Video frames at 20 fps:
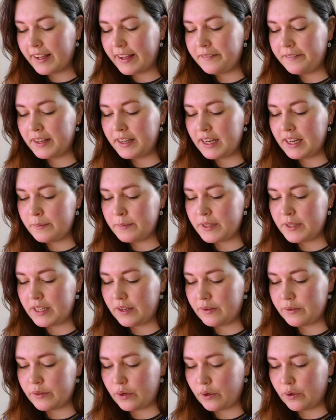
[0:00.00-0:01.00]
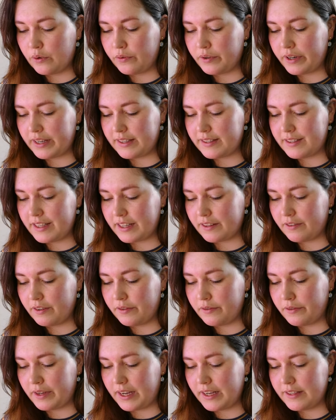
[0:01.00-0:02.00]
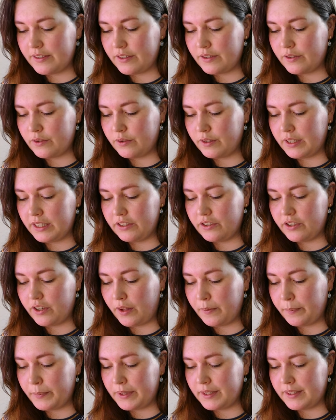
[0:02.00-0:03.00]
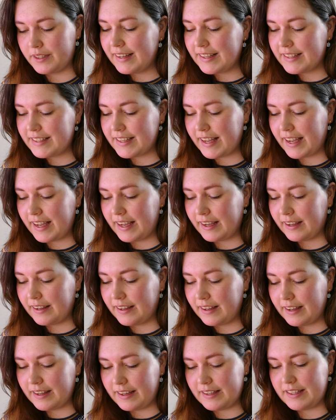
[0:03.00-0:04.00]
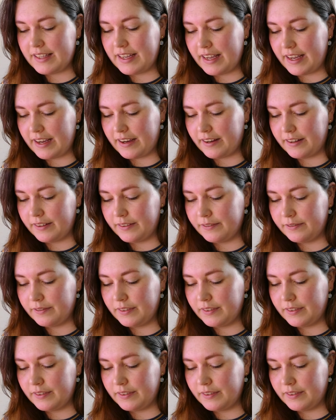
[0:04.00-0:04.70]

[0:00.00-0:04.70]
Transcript: giving themselves over as sacrifices to an enchantment, saying, It is here.